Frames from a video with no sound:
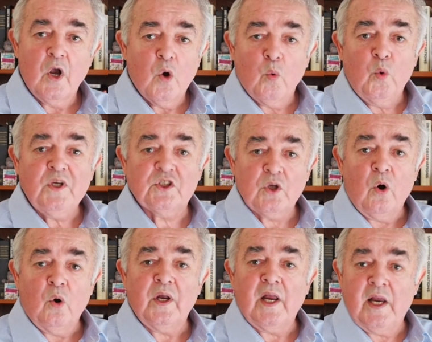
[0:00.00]
We
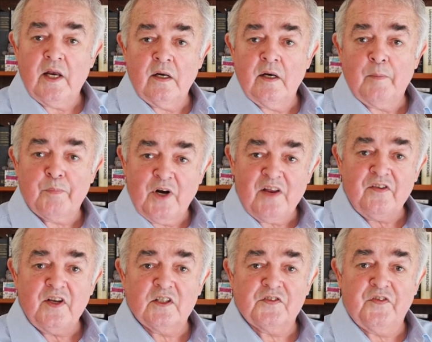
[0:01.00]
saw in a
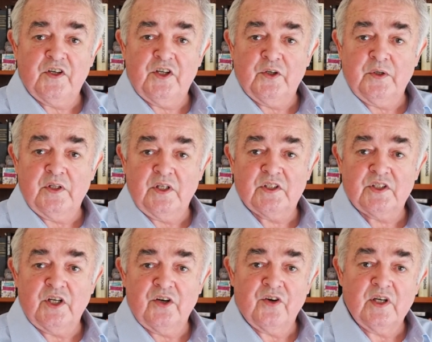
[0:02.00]
previous video in this
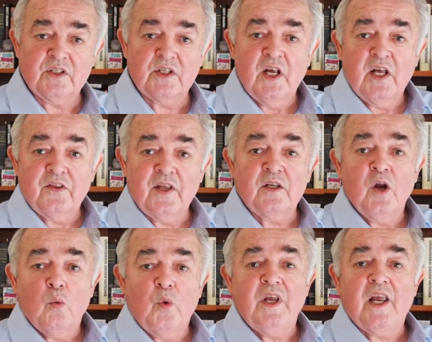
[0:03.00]
series that
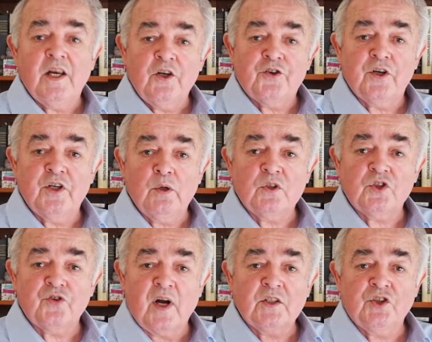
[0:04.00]
we introduce
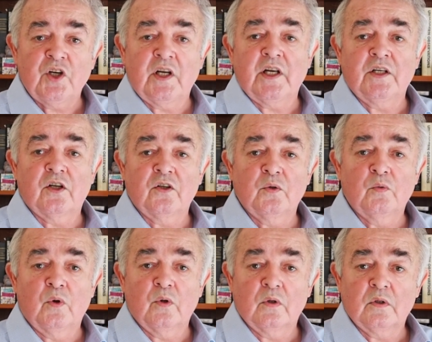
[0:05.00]
structure into the
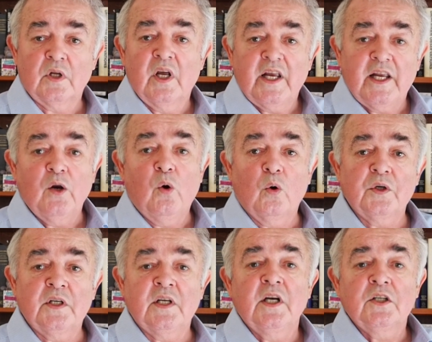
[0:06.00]
world in
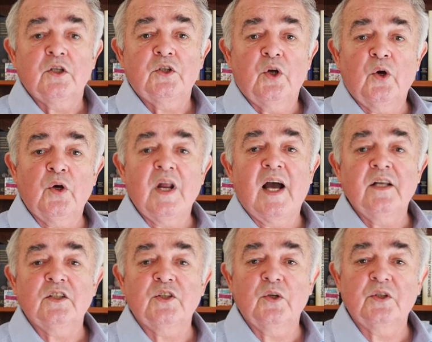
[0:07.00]
order to turn
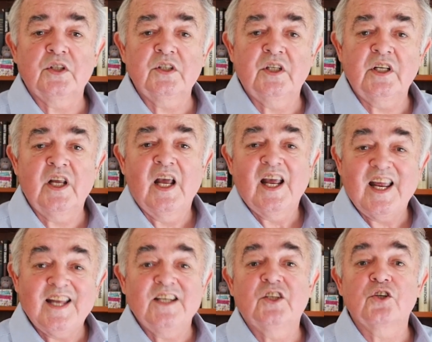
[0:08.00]
uncertainty
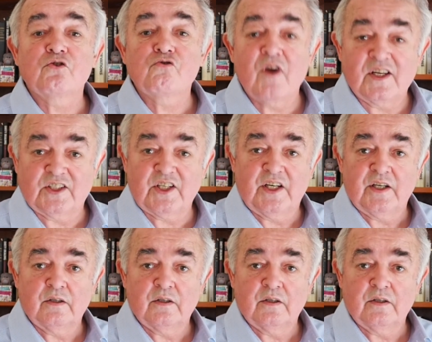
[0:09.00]
into risk.